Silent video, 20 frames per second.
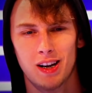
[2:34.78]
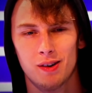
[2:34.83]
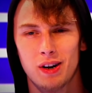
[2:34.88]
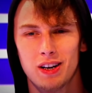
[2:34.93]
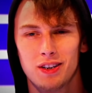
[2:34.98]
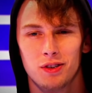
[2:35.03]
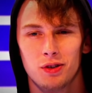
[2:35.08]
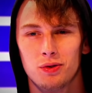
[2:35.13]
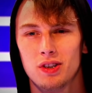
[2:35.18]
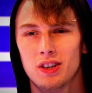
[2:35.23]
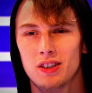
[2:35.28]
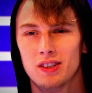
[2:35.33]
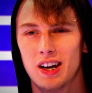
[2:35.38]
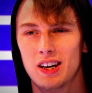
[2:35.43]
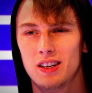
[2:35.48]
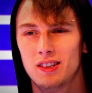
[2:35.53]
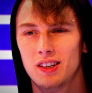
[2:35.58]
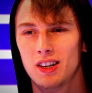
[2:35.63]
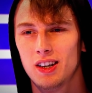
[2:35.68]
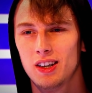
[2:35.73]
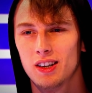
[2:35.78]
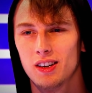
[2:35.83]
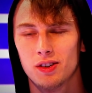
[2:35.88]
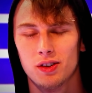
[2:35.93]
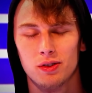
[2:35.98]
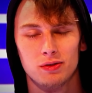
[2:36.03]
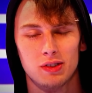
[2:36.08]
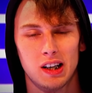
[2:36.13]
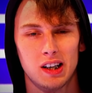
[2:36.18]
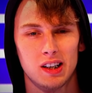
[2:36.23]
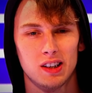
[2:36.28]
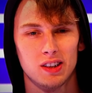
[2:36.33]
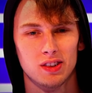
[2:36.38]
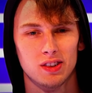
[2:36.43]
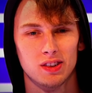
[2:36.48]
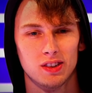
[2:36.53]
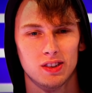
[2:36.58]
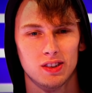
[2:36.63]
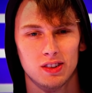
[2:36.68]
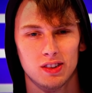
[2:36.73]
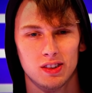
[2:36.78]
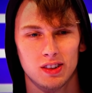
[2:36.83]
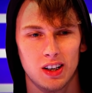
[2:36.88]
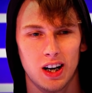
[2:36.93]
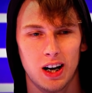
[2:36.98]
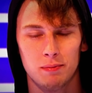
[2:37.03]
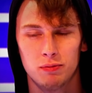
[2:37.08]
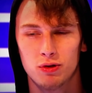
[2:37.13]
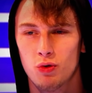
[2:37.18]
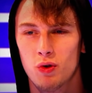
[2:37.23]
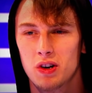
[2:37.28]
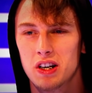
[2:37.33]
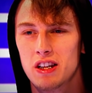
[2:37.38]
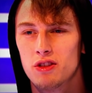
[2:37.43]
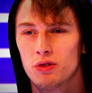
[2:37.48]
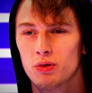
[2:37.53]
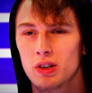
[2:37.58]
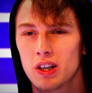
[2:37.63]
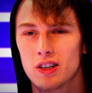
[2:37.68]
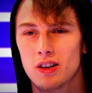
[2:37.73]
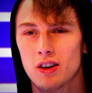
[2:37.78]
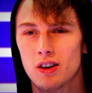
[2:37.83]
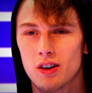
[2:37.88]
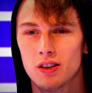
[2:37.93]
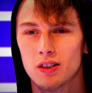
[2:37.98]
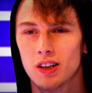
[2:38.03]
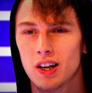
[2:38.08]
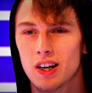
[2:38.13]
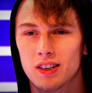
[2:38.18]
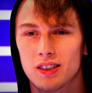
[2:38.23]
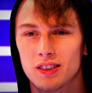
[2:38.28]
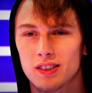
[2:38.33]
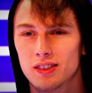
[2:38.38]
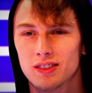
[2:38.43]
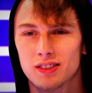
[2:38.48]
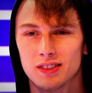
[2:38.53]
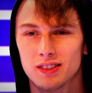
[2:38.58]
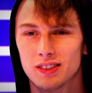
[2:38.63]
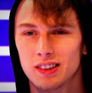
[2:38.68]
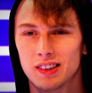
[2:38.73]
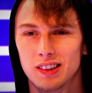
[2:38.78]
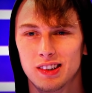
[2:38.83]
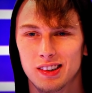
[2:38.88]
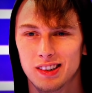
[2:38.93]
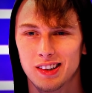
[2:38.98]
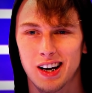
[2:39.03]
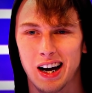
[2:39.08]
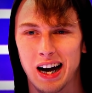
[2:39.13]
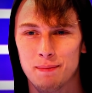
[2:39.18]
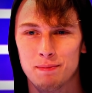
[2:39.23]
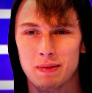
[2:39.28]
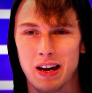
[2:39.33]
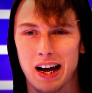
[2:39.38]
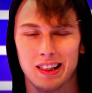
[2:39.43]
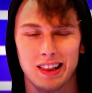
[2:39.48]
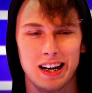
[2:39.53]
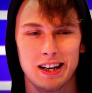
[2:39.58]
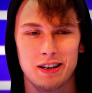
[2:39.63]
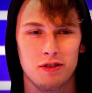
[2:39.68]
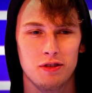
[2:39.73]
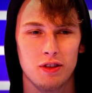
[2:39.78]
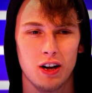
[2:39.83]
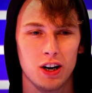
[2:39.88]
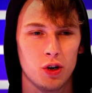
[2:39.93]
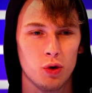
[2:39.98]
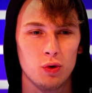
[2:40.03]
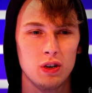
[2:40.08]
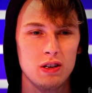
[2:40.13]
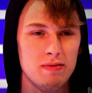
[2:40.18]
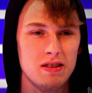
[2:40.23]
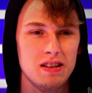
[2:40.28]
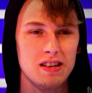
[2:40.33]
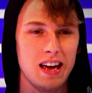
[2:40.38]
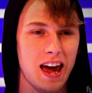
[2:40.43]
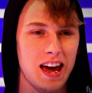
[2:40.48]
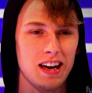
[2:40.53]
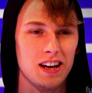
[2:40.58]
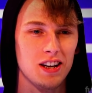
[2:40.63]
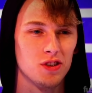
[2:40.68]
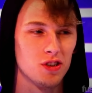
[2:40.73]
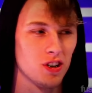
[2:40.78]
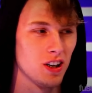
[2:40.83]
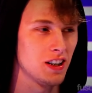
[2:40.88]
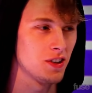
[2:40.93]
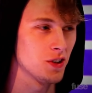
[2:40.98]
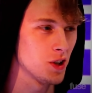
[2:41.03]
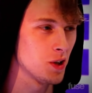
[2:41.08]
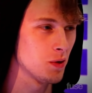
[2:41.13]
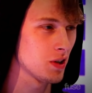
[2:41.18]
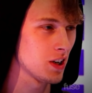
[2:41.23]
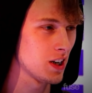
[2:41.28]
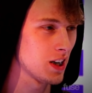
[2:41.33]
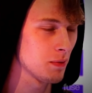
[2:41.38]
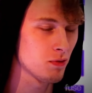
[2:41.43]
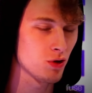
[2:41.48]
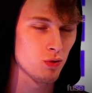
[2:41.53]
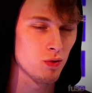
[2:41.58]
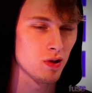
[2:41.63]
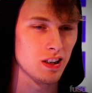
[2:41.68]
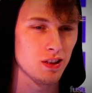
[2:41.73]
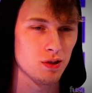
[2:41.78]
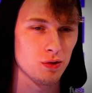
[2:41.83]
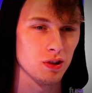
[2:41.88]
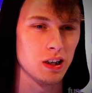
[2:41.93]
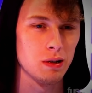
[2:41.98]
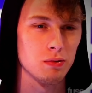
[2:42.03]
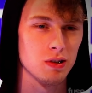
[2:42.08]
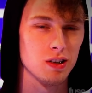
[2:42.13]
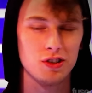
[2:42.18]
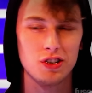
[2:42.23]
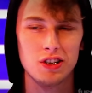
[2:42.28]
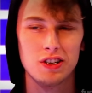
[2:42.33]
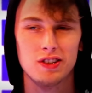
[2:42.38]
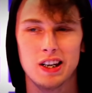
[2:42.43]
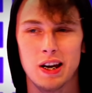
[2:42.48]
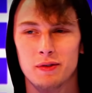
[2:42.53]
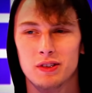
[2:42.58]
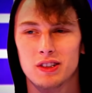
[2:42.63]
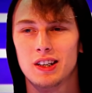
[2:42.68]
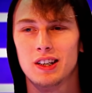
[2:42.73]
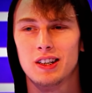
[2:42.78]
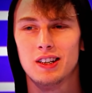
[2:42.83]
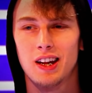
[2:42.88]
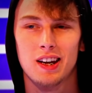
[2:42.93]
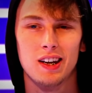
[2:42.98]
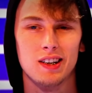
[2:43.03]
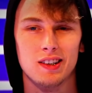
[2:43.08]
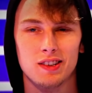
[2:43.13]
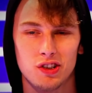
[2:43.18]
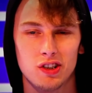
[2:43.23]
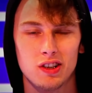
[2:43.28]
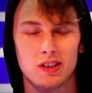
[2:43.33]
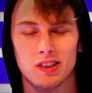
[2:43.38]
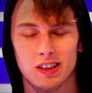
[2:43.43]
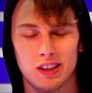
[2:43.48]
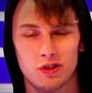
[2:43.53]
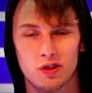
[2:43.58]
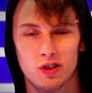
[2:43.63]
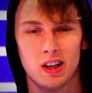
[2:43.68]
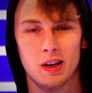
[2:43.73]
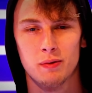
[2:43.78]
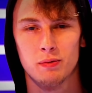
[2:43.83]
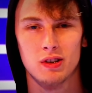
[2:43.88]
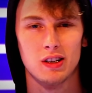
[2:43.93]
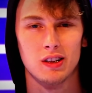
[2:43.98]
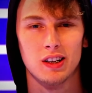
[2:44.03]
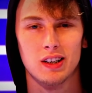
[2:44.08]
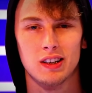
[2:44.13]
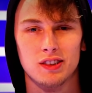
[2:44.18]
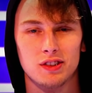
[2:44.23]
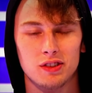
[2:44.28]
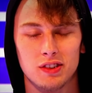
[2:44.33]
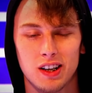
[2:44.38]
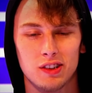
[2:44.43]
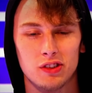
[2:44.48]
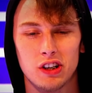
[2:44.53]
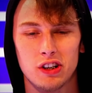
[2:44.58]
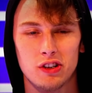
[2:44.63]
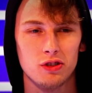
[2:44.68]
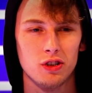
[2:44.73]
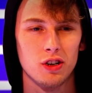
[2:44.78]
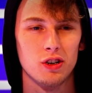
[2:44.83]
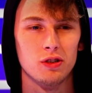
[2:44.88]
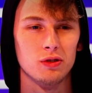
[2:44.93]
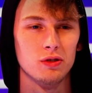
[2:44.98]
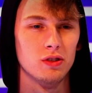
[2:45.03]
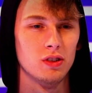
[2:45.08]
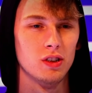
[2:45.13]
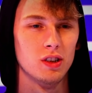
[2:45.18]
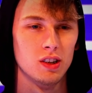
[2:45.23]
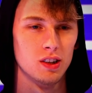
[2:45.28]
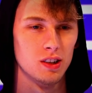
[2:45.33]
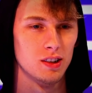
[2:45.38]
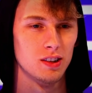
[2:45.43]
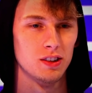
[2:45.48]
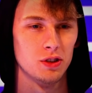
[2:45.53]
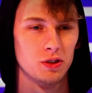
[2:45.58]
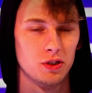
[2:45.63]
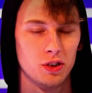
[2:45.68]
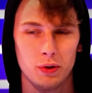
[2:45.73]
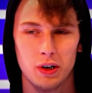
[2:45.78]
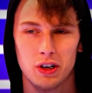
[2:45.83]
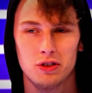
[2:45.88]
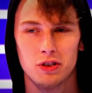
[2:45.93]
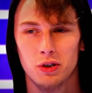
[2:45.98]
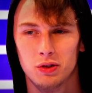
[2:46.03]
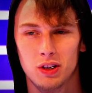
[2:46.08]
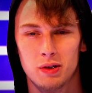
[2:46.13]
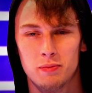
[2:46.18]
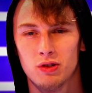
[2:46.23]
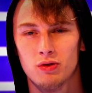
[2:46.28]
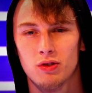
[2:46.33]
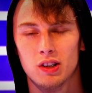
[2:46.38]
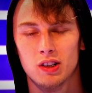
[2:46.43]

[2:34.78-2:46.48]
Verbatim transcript: not waiting until she's eighteen, I'll go now. I'm twenty-three, dog. Like, I'm not like a creepy age, like, you know what I'm saying? I'm twenty-three, bro. She's seventeen and she's like a celebrity. Like, there, there's no, there is no limits